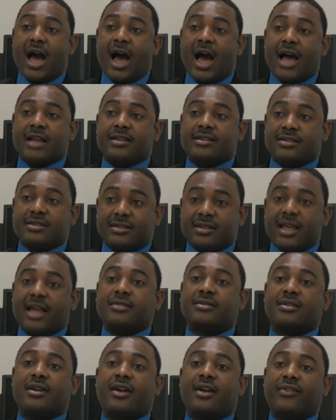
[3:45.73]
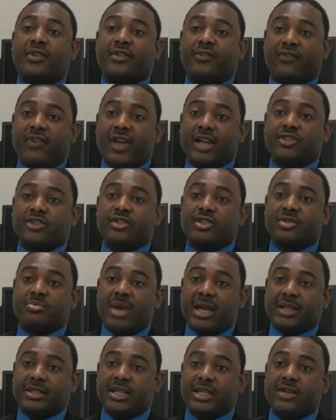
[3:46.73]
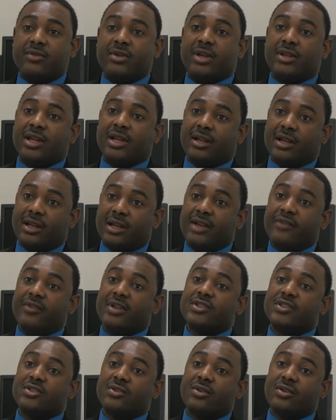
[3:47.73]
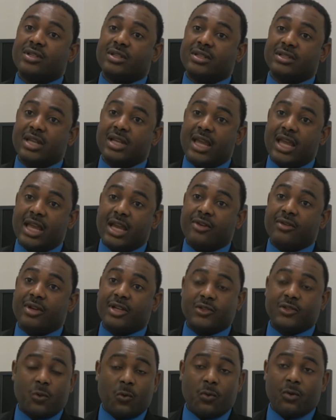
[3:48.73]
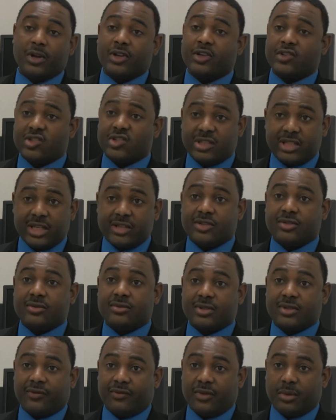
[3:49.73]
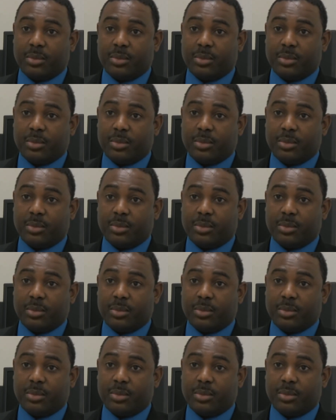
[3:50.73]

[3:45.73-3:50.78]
a set of infectious bacteria that live in certain areas, organs, tissues of the